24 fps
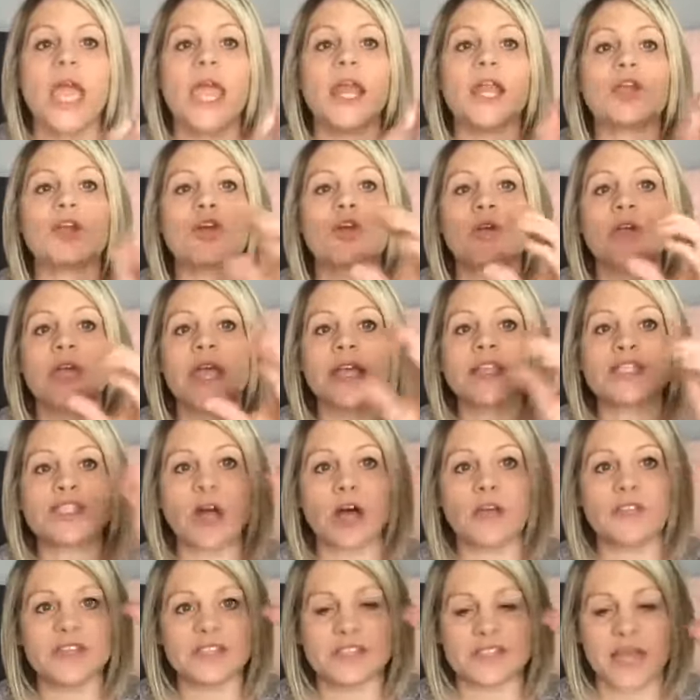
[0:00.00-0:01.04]
and it creates
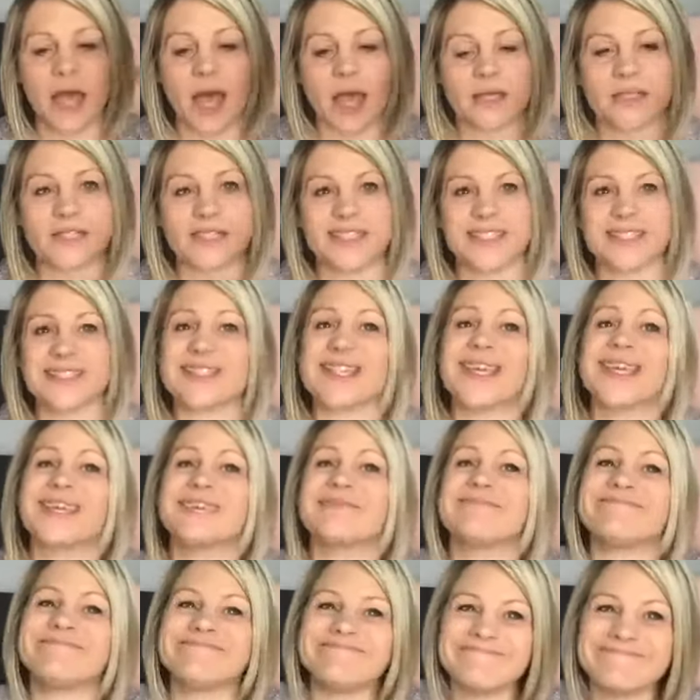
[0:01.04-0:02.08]
all these toxins,
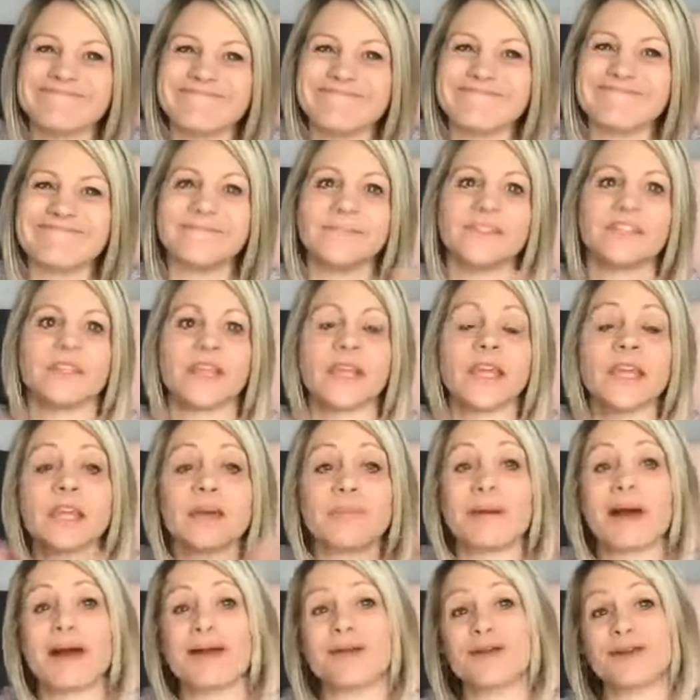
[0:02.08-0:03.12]
like think
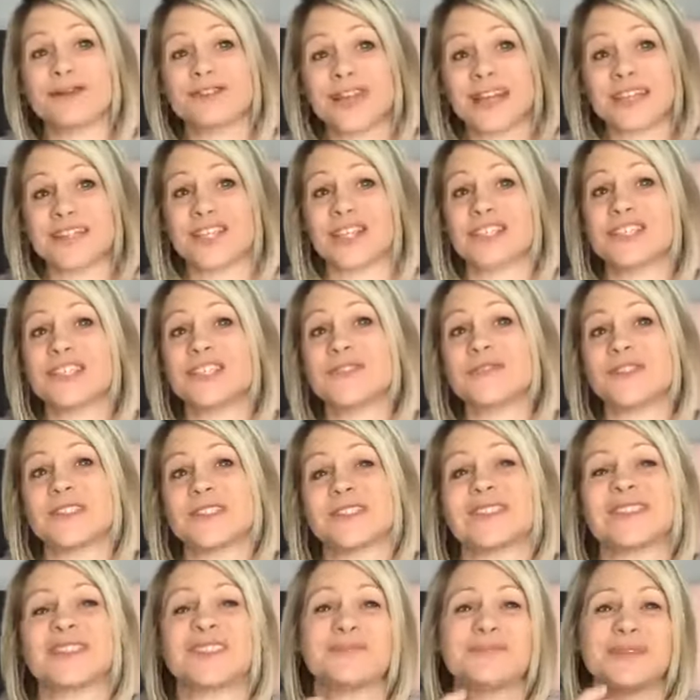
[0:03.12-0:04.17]
about your digestive
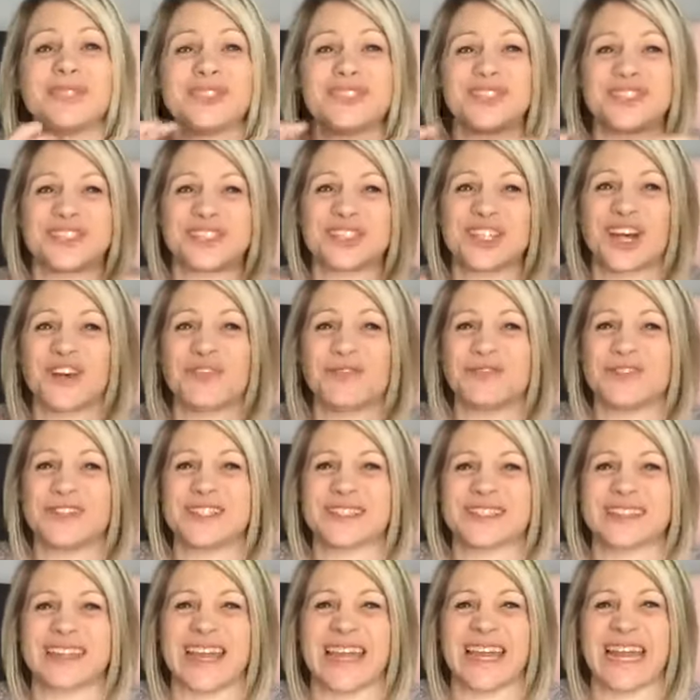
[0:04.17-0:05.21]
system and stuff
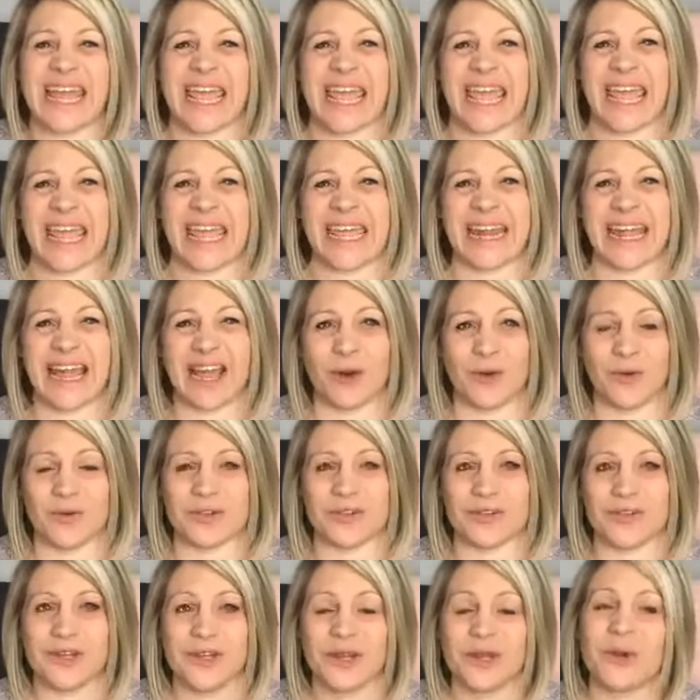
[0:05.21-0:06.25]
just kind of hanging
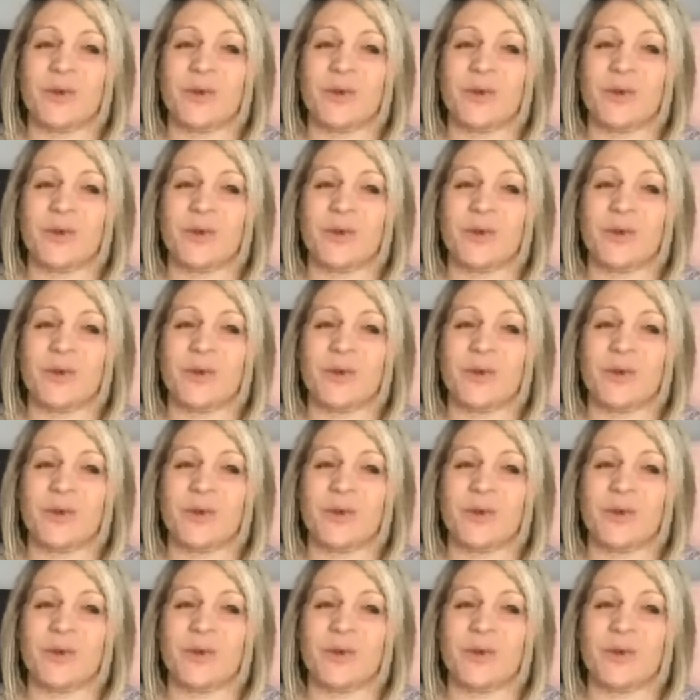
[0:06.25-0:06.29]
out.